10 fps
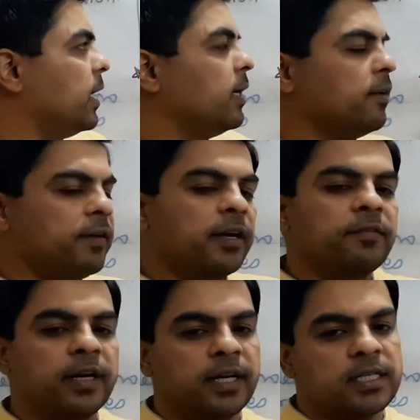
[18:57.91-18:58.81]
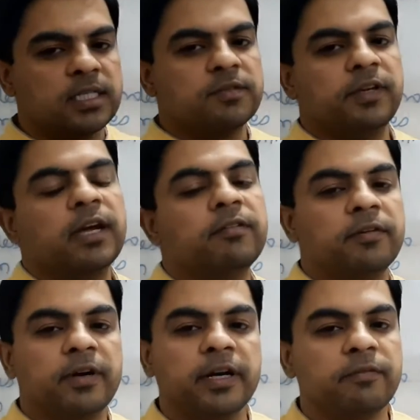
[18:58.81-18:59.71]
In different cases, we have
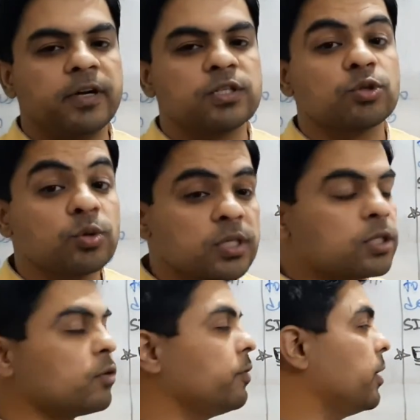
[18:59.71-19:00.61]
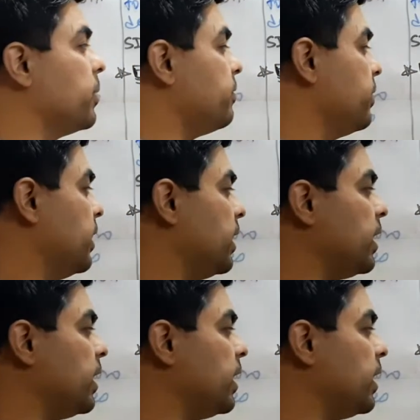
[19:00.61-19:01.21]
different sources of EMF.